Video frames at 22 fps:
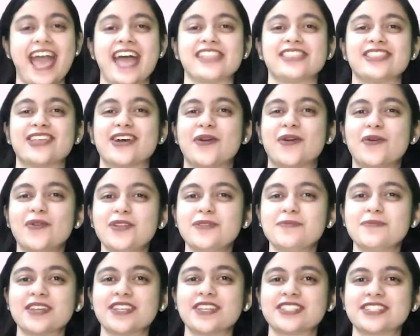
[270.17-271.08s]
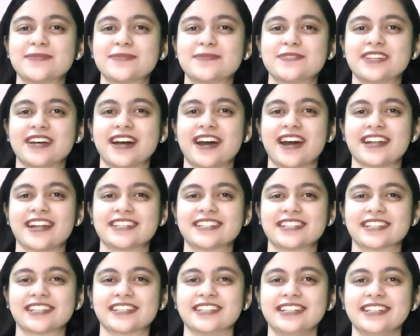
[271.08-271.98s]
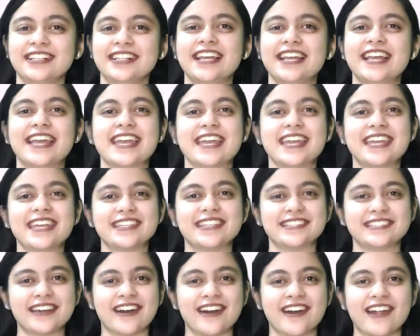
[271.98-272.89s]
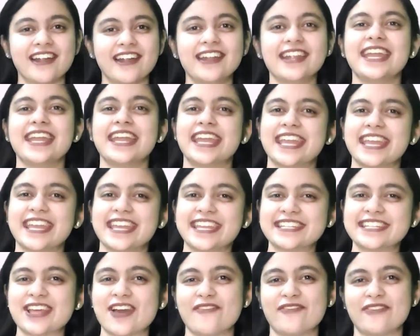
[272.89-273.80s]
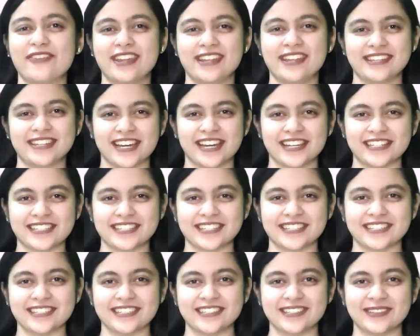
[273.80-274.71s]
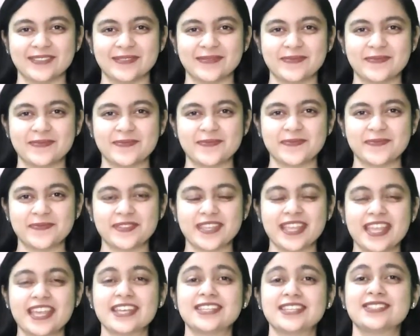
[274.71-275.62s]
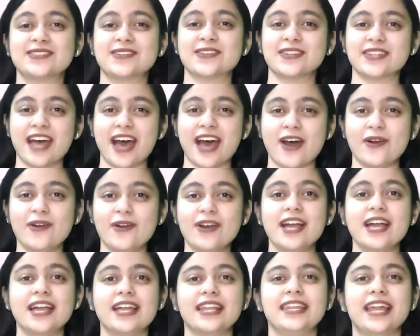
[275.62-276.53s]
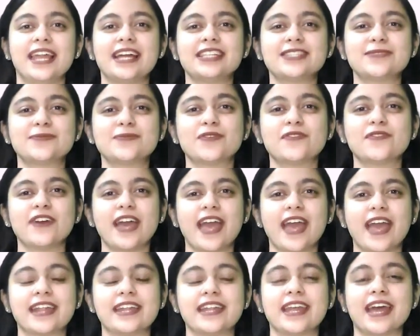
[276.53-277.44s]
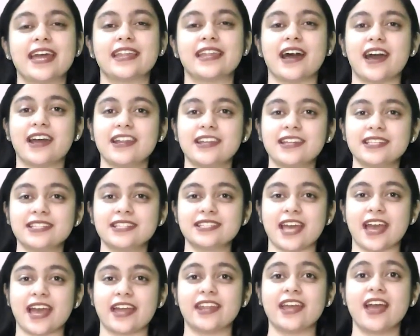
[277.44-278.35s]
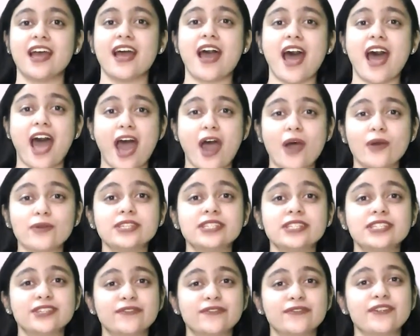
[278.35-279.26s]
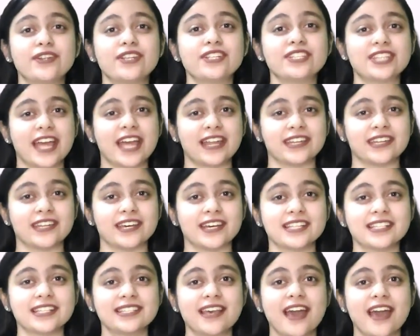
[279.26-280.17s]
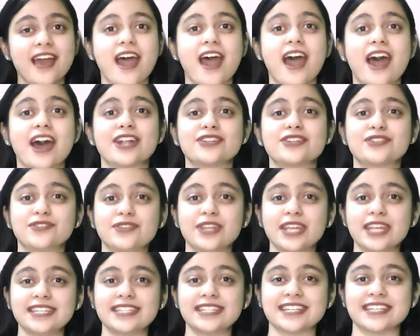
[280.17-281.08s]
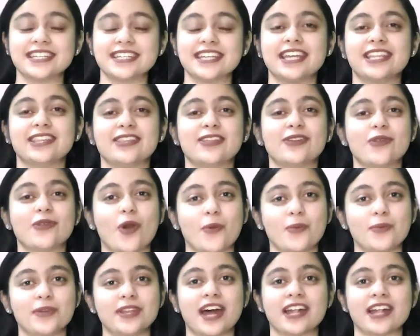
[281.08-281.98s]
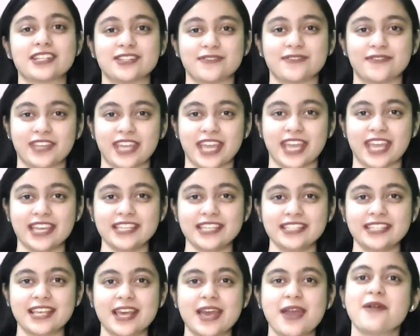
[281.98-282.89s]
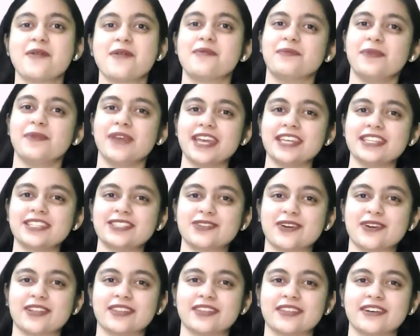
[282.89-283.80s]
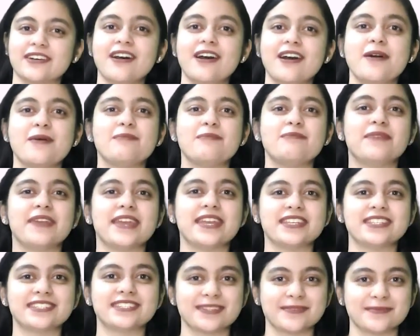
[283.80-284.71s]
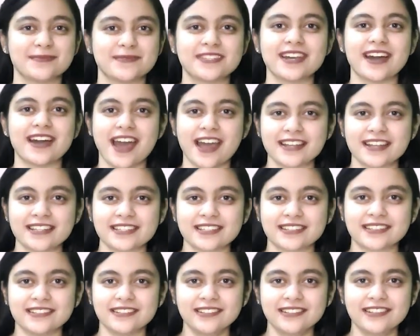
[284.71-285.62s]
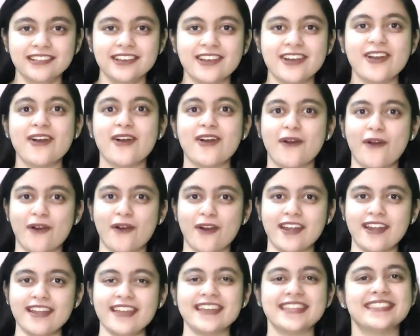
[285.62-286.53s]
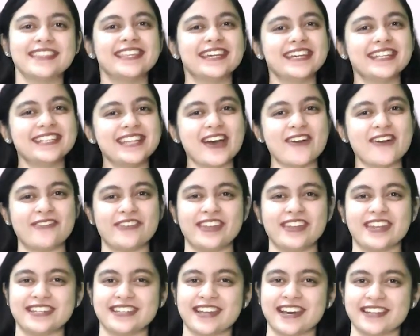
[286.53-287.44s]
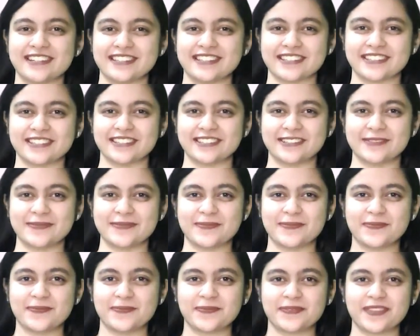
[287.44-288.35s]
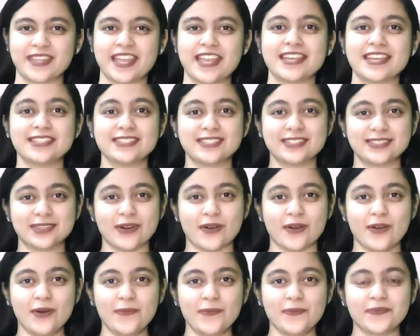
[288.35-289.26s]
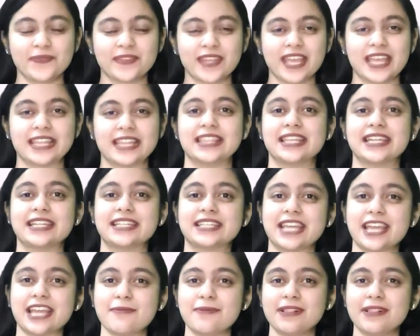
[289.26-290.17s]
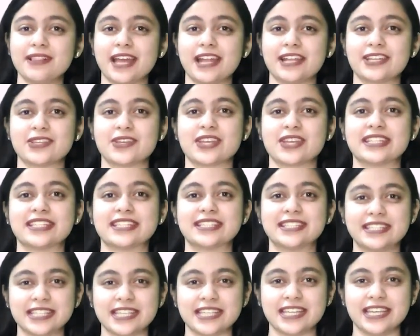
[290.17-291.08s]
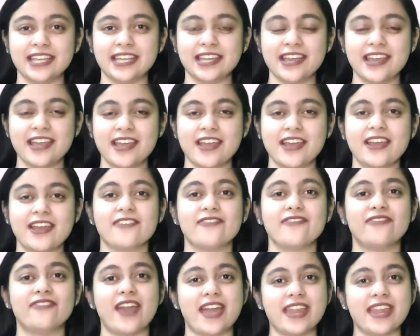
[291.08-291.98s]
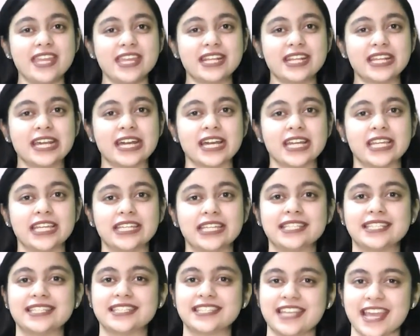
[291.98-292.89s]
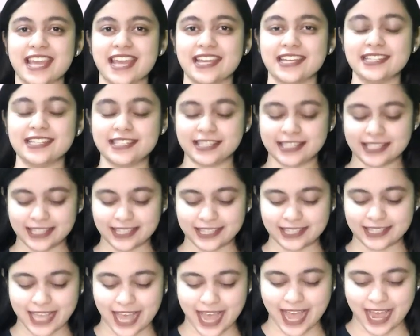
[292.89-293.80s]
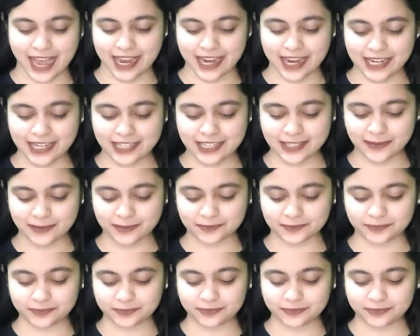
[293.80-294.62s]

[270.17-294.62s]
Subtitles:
And the unbestimmte Artikel is our indefinite article. So now, let's move ahead and understand how the different genders are treated in the nominative case based on the bestimmte article or the definite article. So, the table that you can see very clearly states that